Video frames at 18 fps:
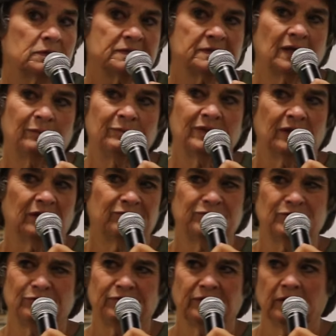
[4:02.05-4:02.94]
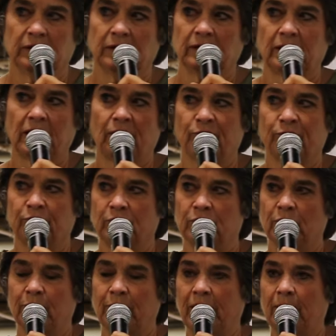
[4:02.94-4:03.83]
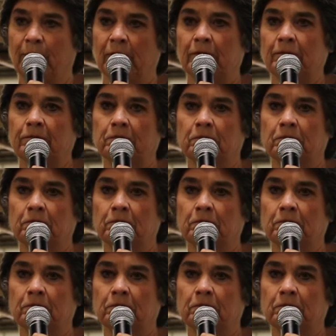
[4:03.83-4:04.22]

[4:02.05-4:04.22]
Same thing if you're filling it out for your rabbits.